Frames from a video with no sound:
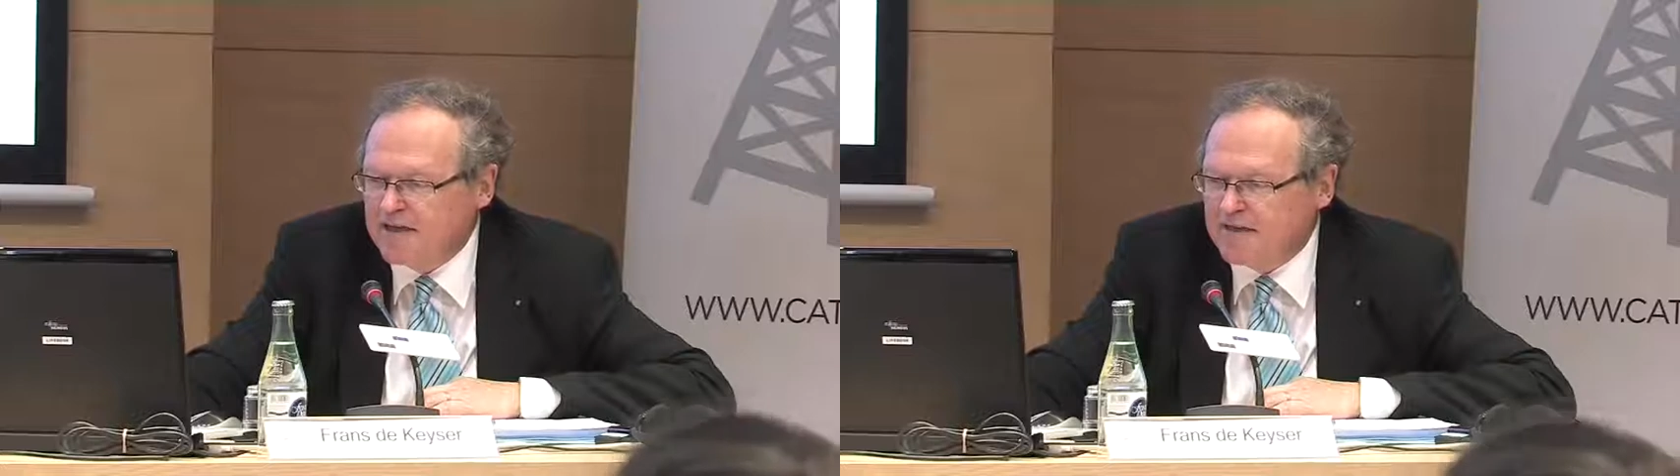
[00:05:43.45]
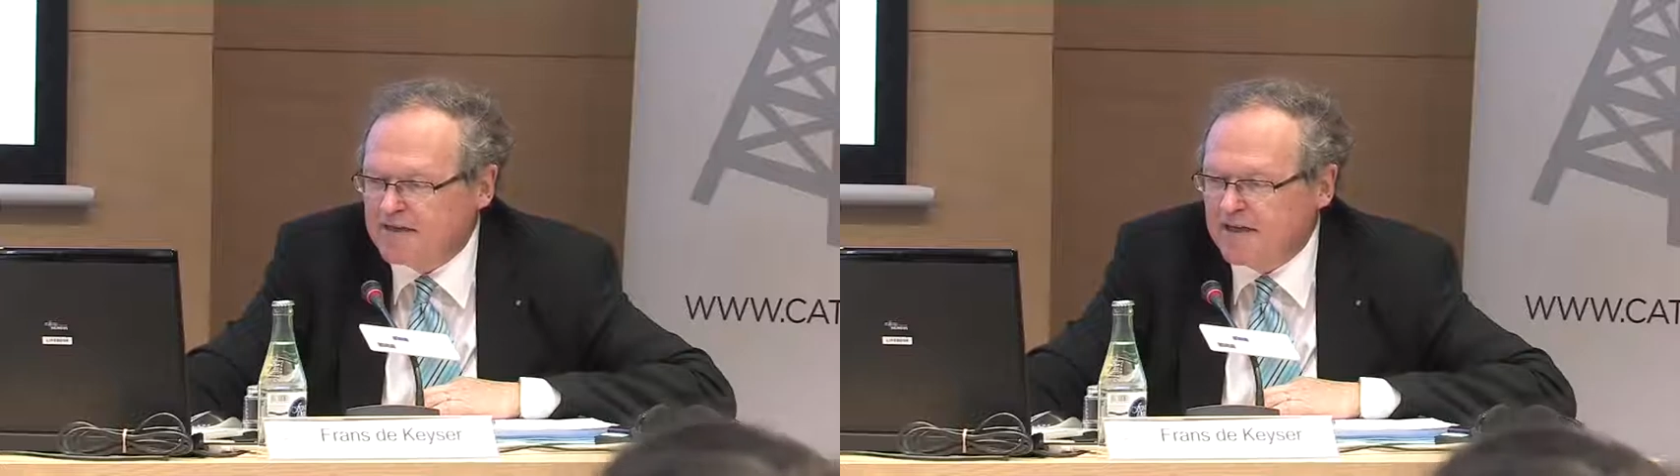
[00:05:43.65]

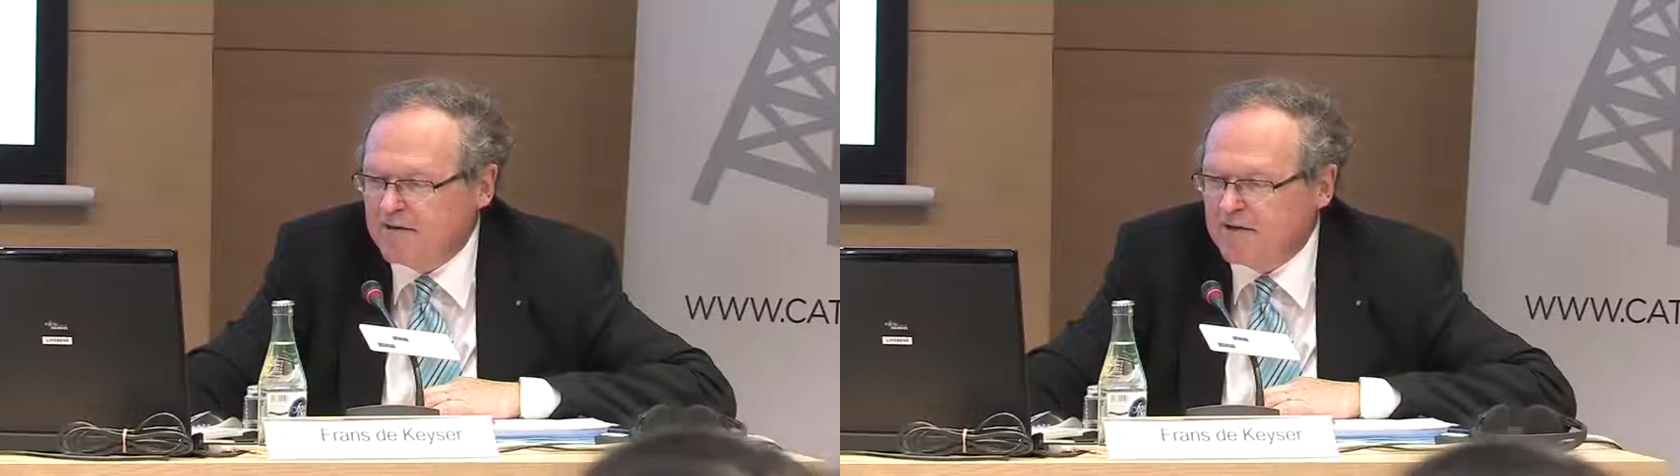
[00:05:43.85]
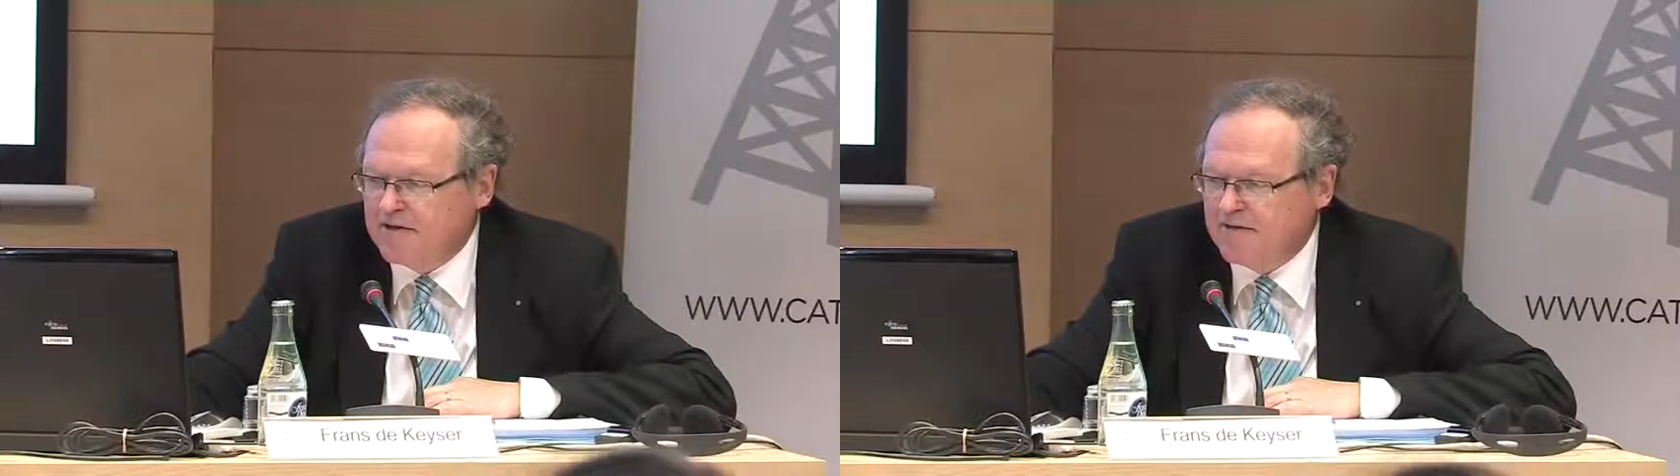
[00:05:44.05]
a
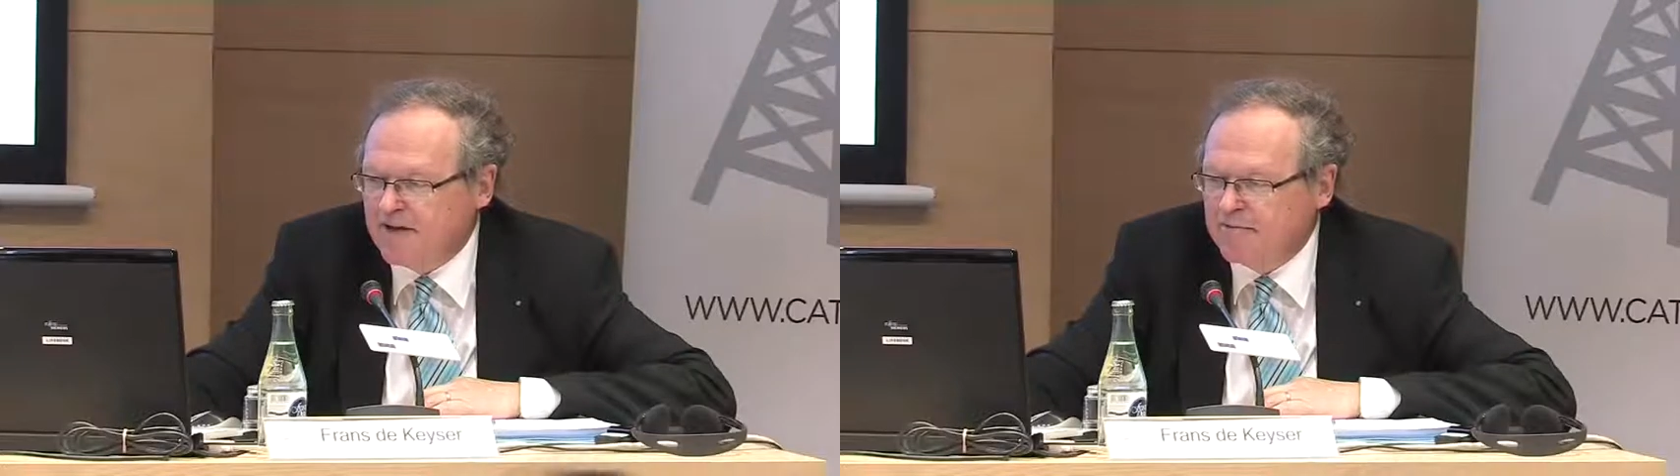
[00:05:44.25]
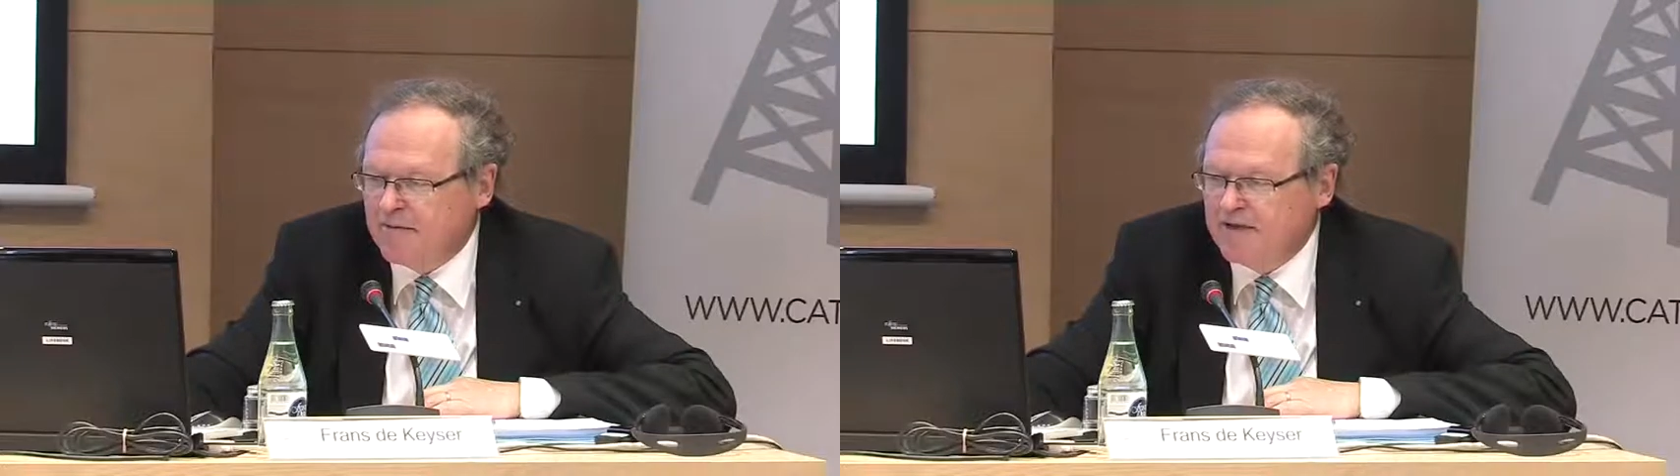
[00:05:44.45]
sustainable
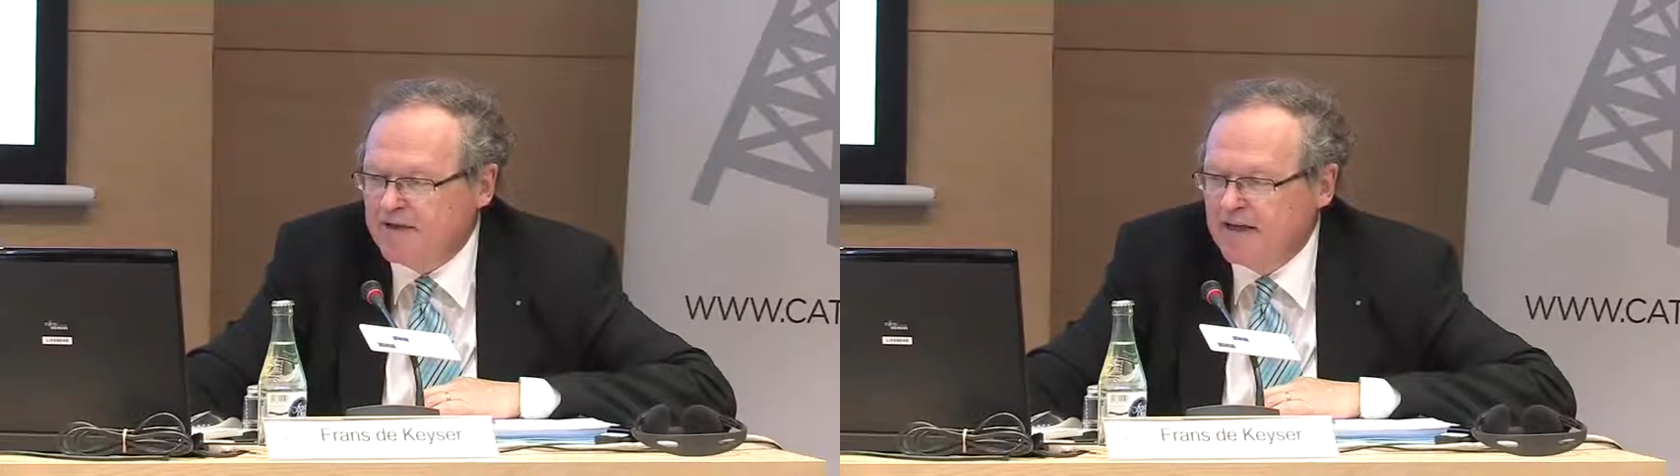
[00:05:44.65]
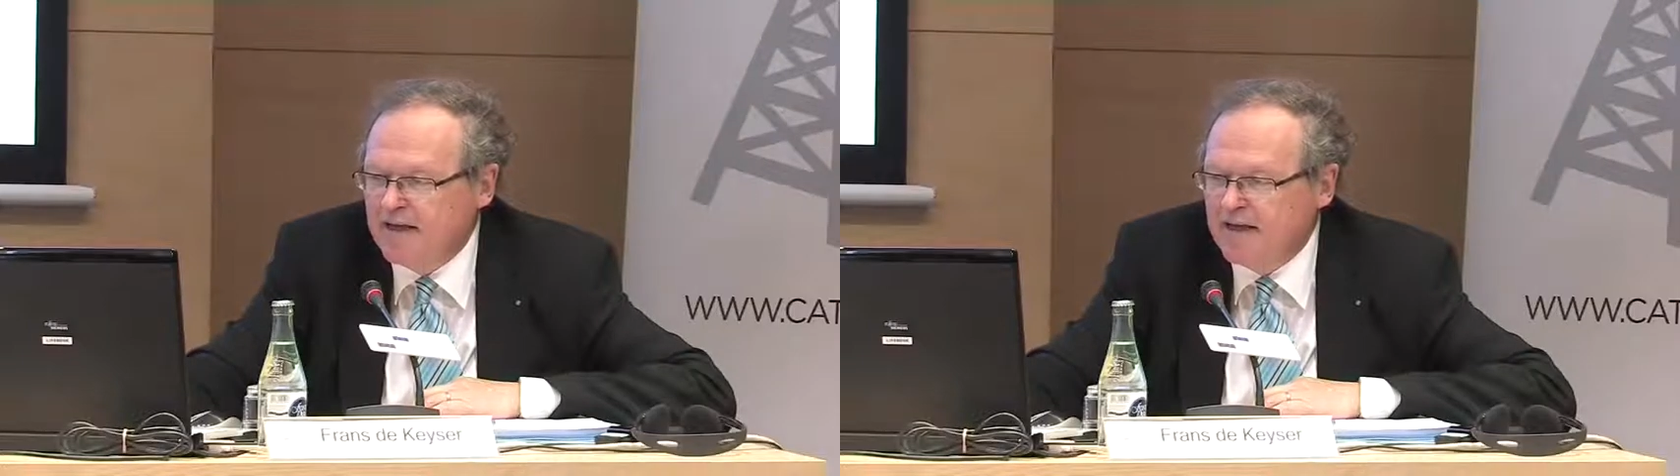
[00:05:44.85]
development.